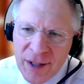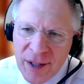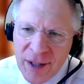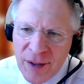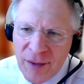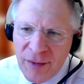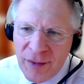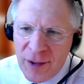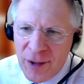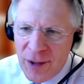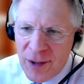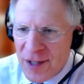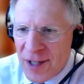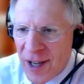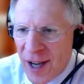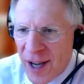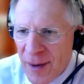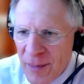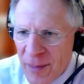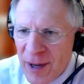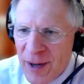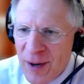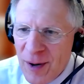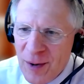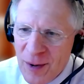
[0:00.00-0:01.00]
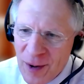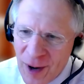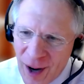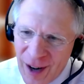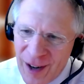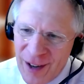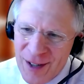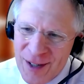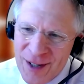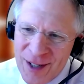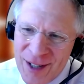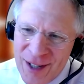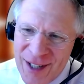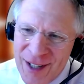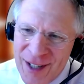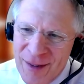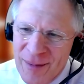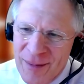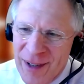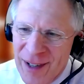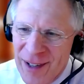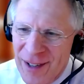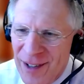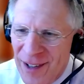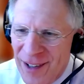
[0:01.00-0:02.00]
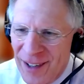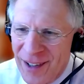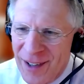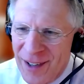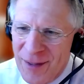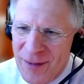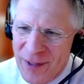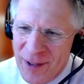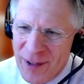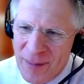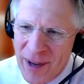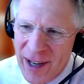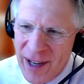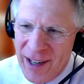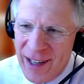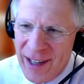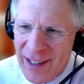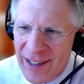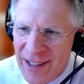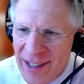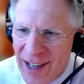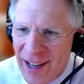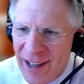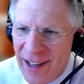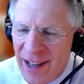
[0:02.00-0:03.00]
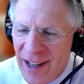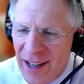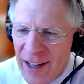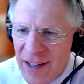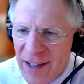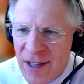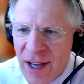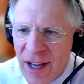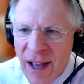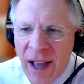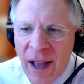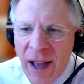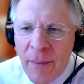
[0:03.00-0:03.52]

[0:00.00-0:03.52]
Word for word: and of course I'm a neurologist and have been doing it for many decades,